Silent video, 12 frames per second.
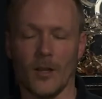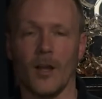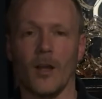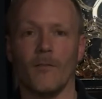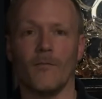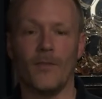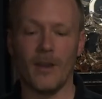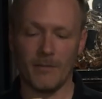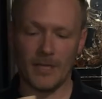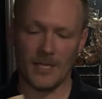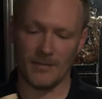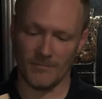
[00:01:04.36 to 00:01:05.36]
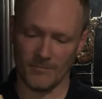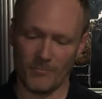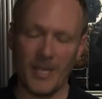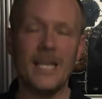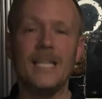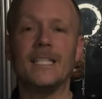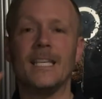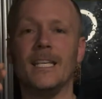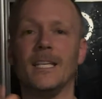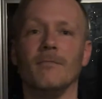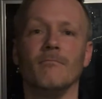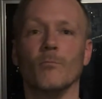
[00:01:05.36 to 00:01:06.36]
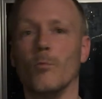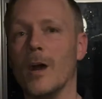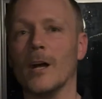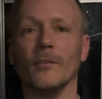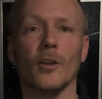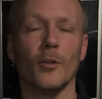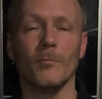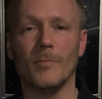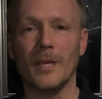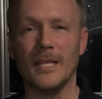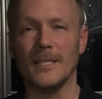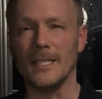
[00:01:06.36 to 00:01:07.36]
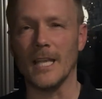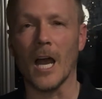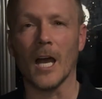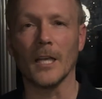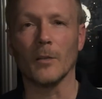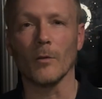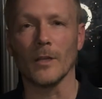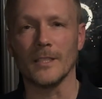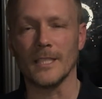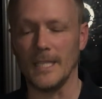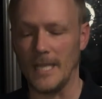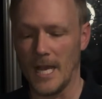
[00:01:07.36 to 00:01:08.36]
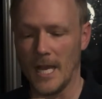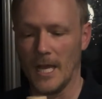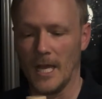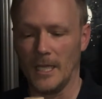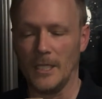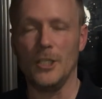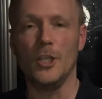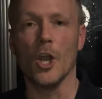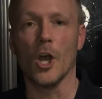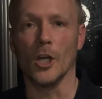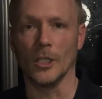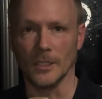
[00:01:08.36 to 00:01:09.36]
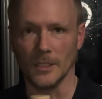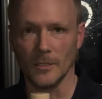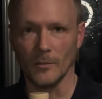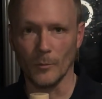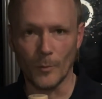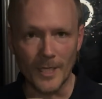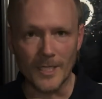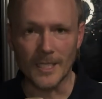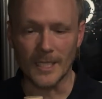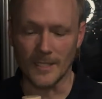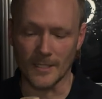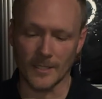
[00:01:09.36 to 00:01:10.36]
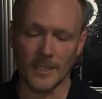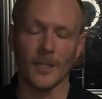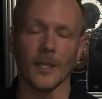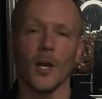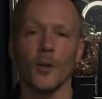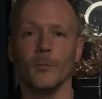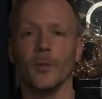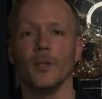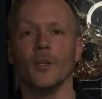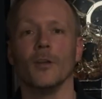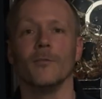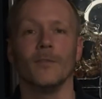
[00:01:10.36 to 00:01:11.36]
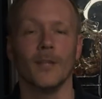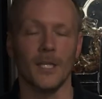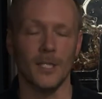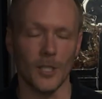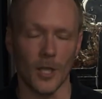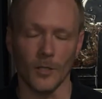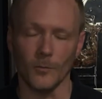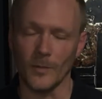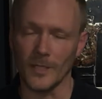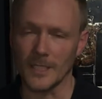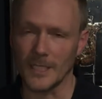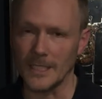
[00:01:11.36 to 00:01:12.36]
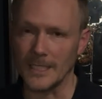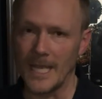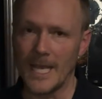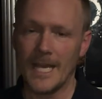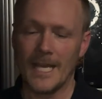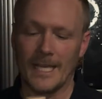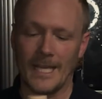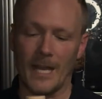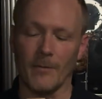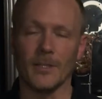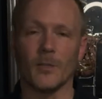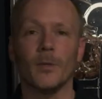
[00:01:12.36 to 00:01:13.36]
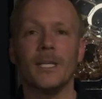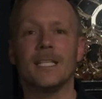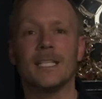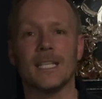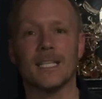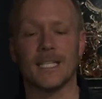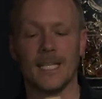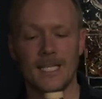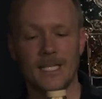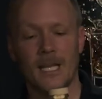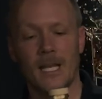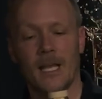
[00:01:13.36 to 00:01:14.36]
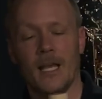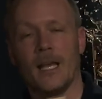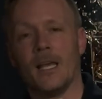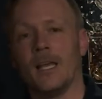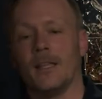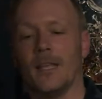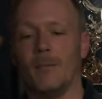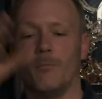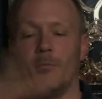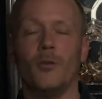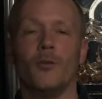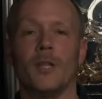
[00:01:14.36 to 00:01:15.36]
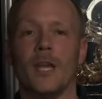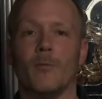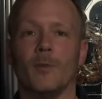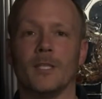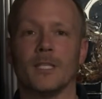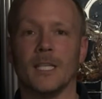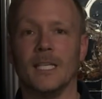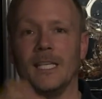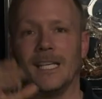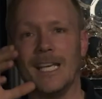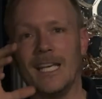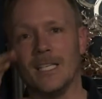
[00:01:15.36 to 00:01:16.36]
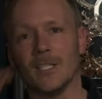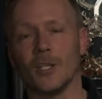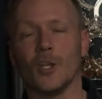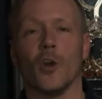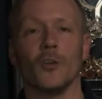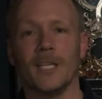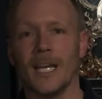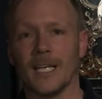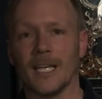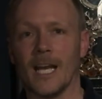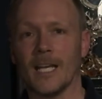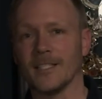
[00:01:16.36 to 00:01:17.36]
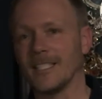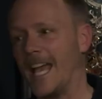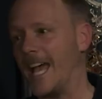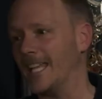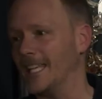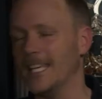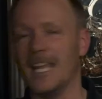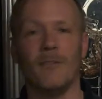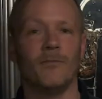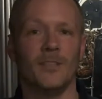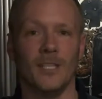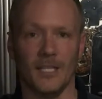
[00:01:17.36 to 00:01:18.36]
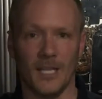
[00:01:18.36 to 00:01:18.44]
very peaty, well-known peaty, high-quality young whiskies. Kilchoman are known for their young whiskies. Now, in 2016, they put their whiskey into cognac casks and left it.